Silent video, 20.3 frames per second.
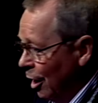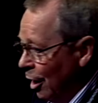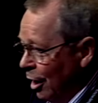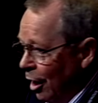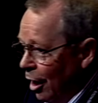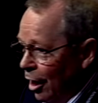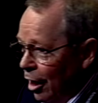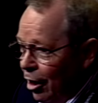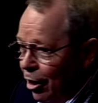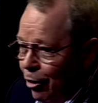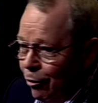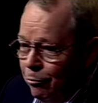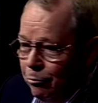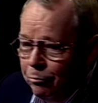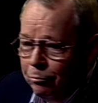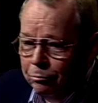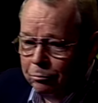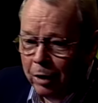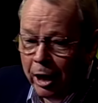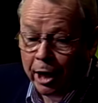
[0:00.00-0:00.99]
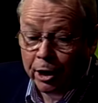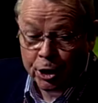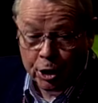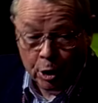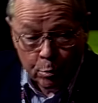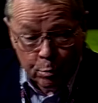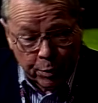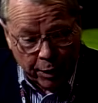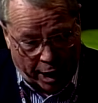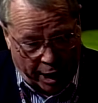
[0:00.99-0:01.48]
uh, and the
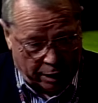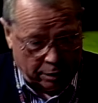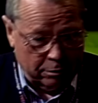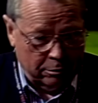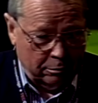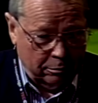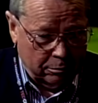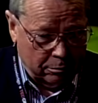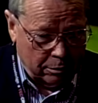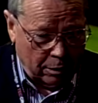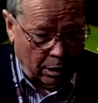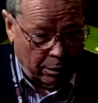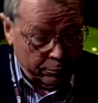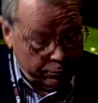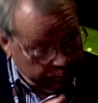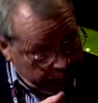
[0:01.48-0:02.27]
impact of